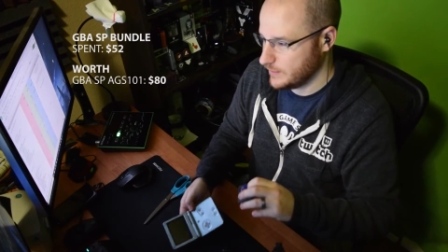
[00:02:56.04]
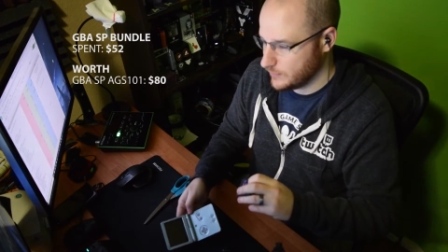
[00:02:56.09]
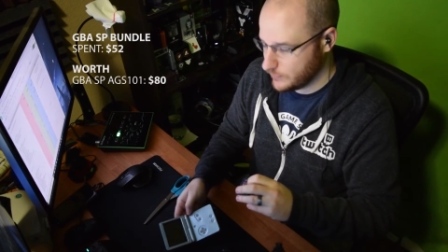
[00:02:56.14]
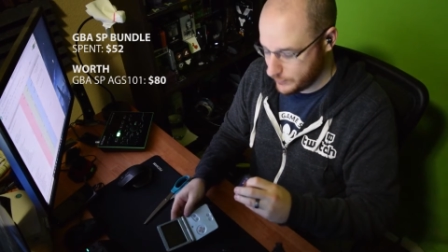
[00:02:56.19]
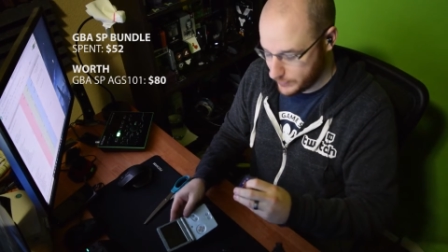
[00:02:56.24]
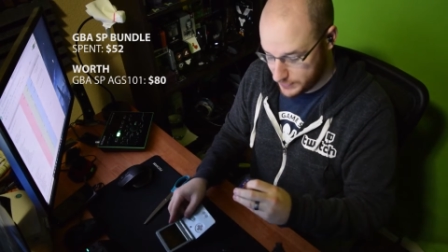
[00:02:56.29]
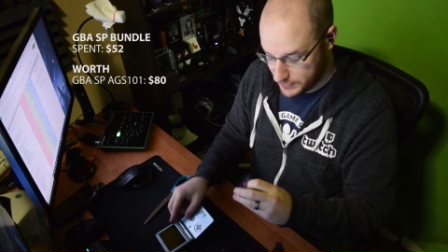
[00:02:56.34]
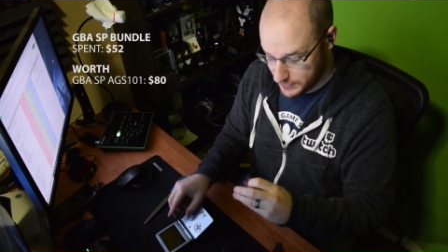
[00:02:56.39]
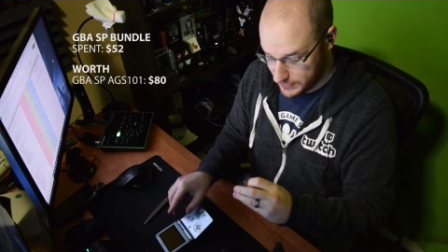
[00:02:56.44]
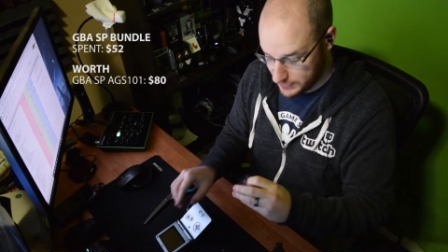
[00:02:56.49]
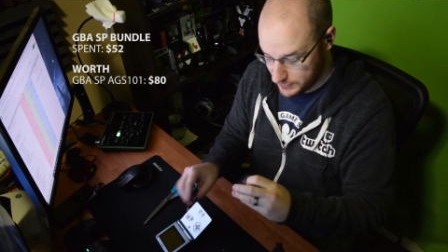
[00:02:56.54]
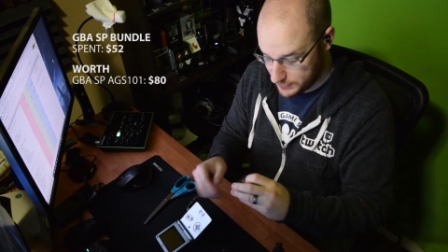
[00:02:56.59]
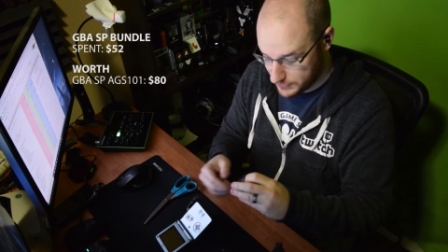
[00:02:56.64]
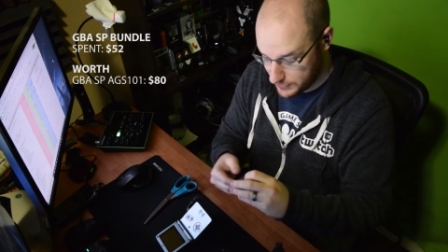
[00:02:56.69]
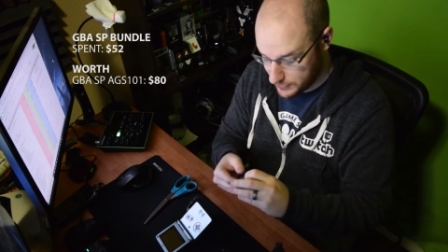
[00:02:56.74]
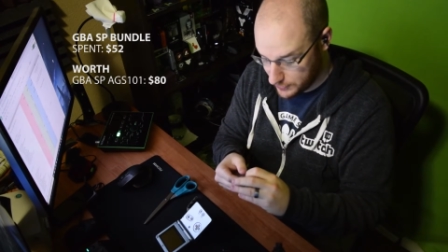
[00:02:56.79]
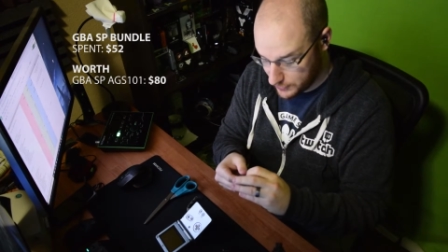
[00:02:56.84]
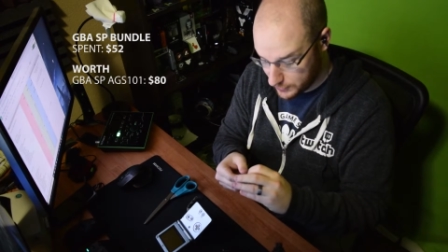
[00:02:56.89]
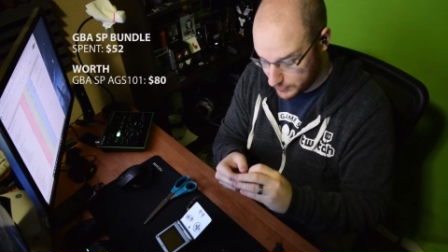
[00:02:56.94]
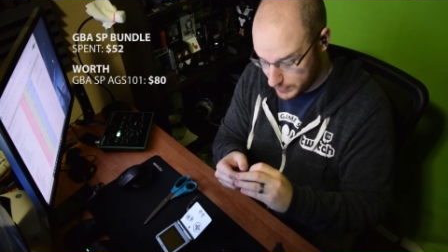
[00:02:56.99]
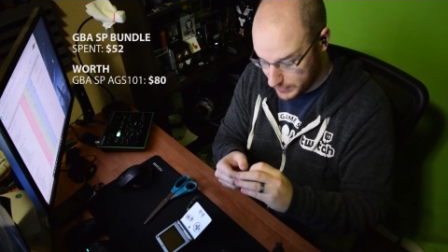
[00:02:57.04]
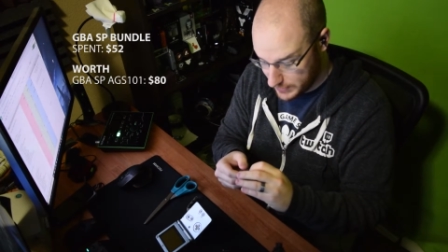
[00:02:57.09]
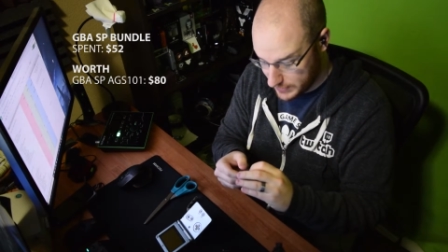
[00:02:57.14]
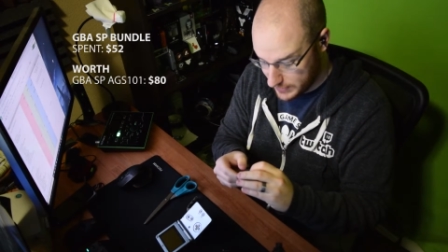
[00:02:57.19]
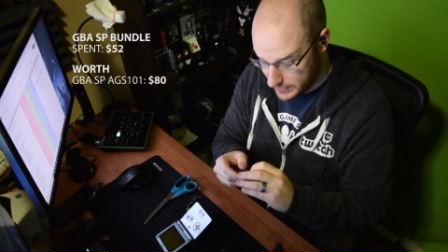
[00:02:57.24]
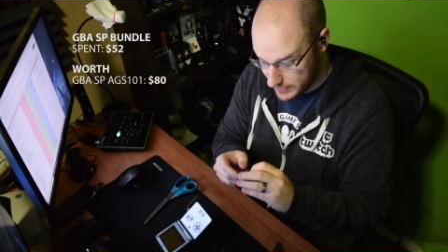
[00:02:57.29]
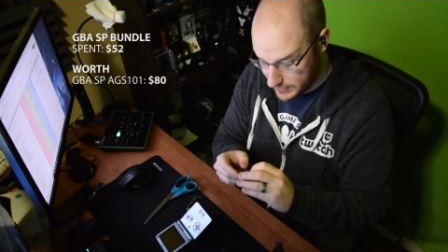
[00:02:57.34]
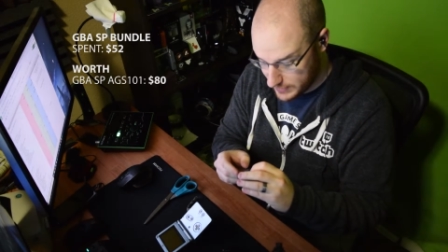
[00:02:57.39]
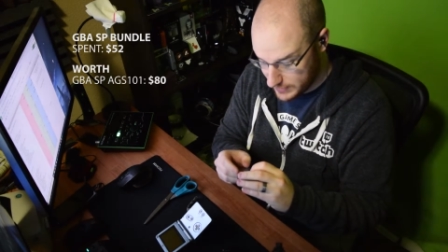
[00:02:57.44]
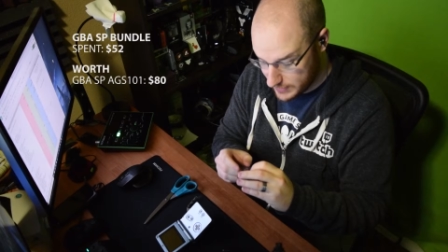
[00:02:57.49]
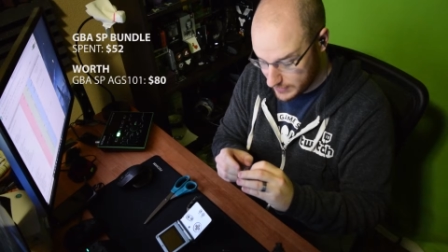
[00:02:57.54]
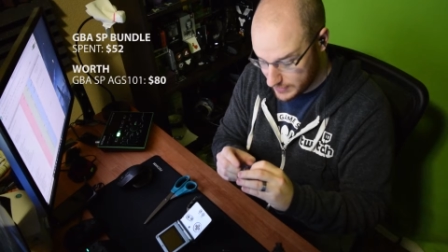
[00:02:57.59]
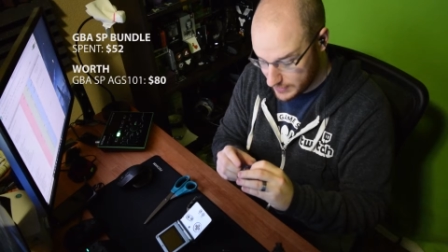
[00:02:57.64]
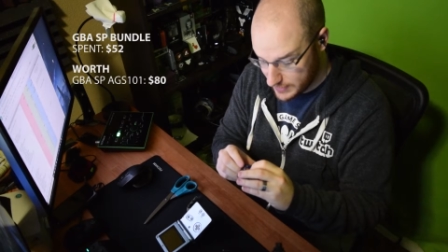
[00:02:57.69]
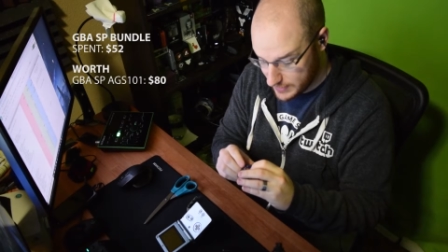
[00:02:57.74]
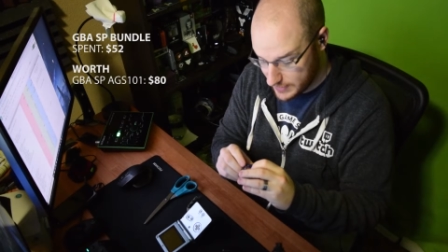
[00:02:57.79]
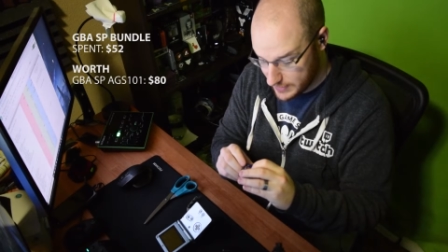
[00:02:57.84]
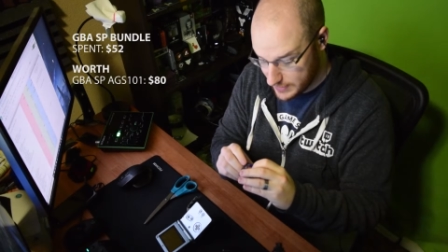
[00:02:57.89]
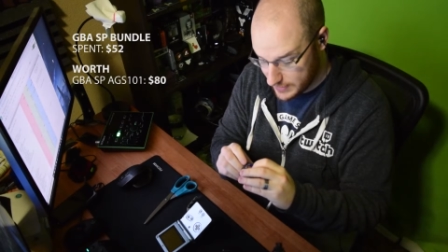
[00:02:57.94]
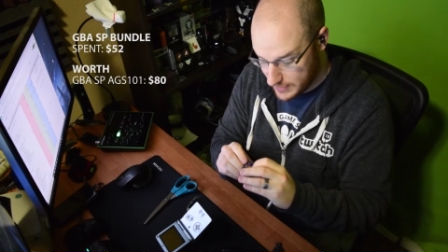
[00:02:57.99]
which is Kirby
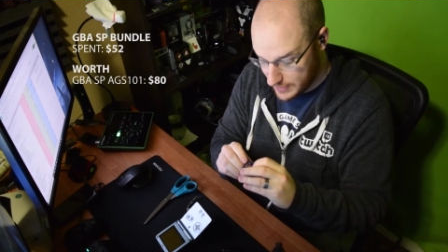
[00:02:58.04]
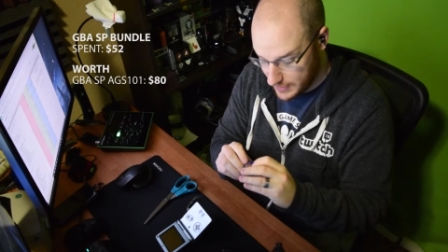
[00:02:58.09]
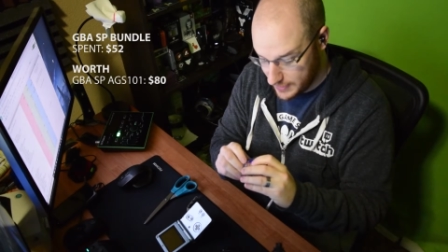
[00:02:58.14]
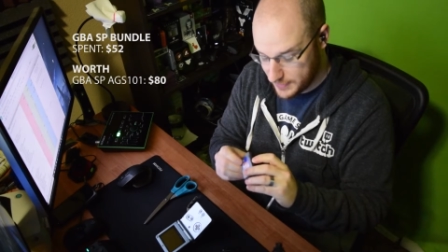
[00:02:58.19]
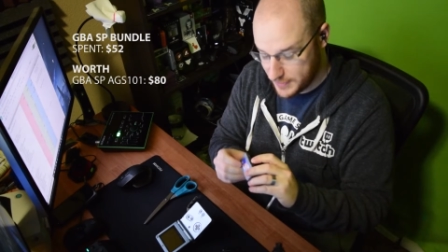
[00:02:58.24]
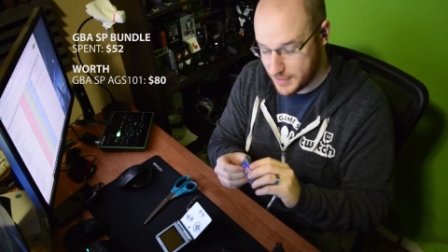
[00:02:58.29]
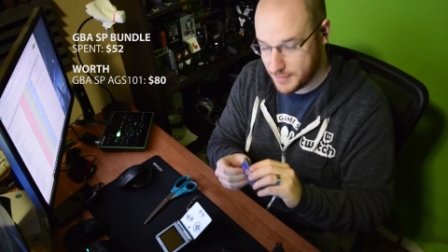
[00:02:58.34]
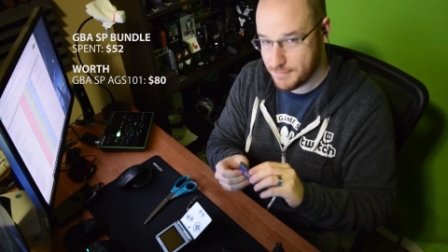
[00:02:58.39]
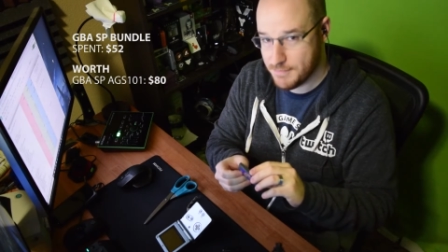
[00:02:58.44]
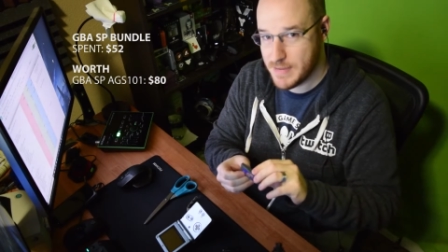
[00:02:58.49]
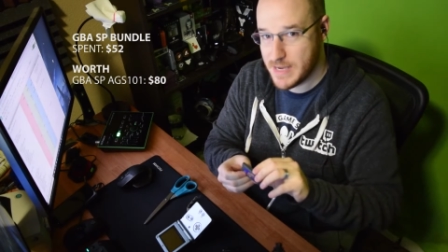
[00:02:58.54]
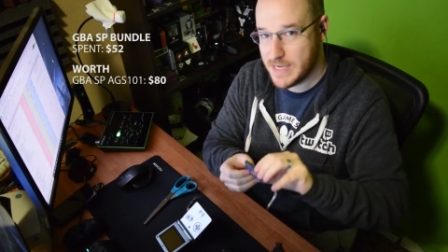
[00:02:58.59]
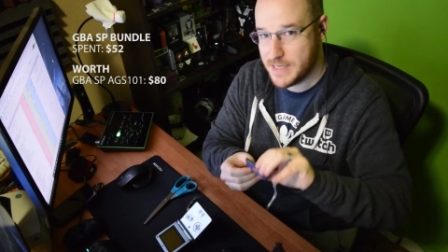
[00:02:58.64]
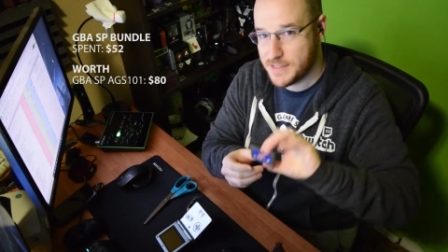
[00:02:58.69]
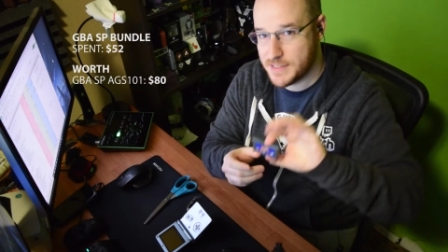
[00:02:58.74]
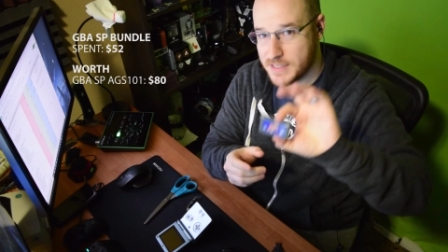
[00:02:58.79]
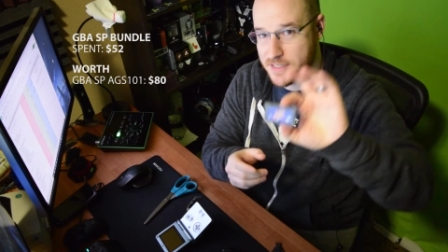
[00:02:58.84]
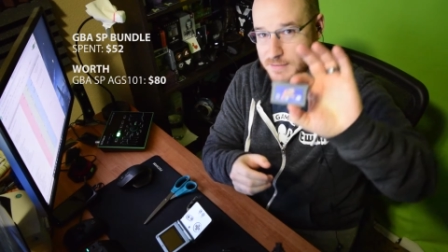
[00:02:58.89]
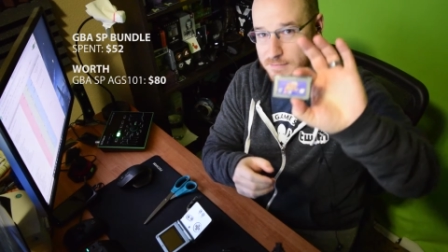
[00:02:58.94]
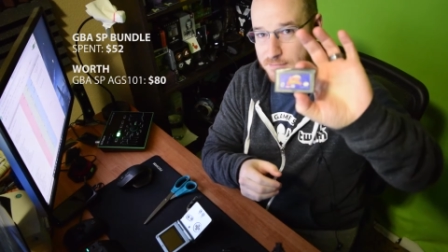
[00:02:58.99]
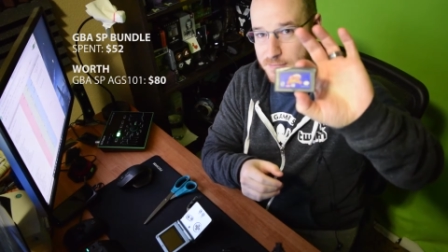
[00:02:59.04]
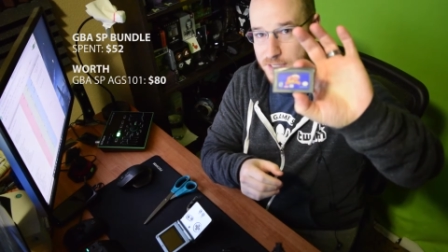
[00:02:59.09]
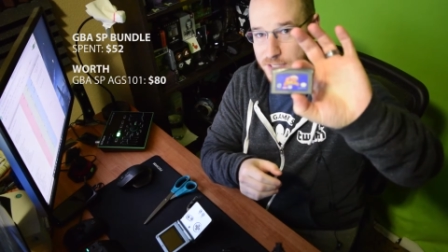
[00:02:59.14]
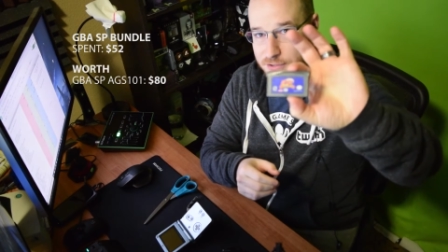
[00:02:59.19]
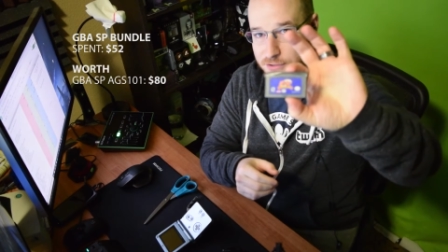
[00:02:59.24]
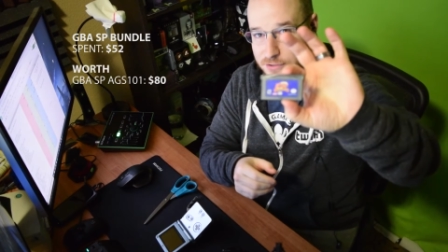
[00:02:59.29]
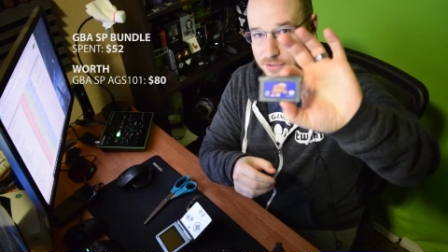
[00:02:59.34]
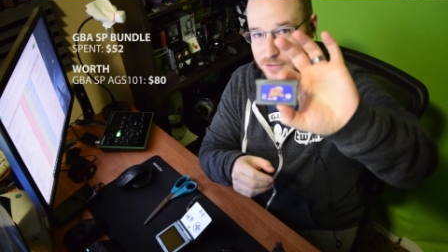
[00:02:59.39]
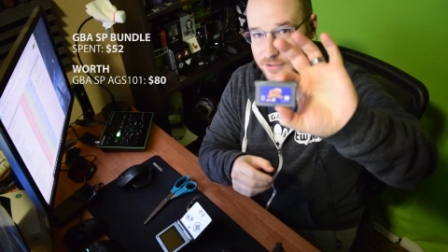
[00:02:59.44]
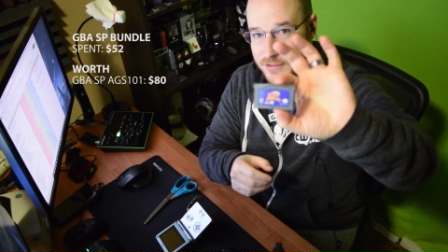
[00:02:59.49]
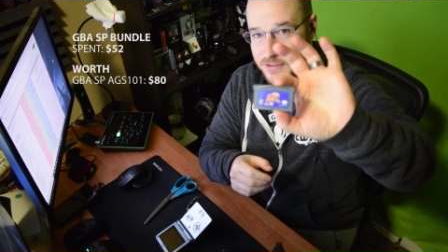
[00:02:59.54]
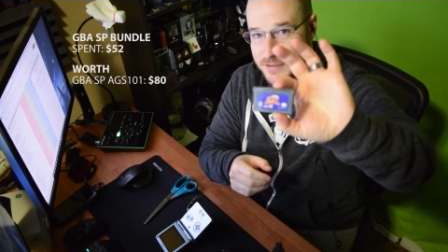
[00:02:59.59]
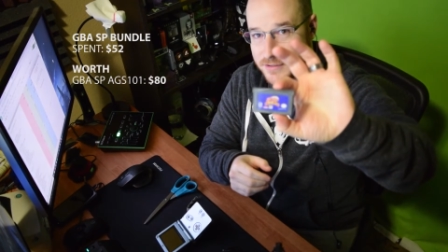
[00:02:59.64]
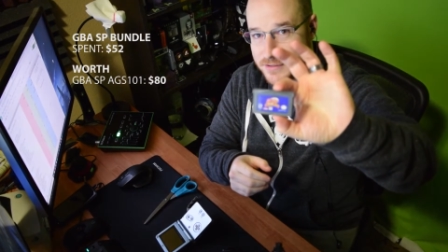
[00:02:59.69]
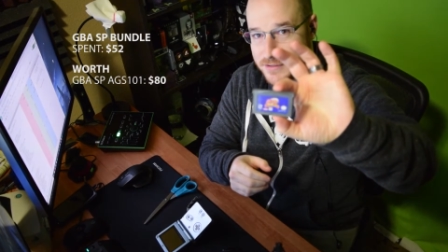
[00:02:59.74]
and the Amazing Mirror,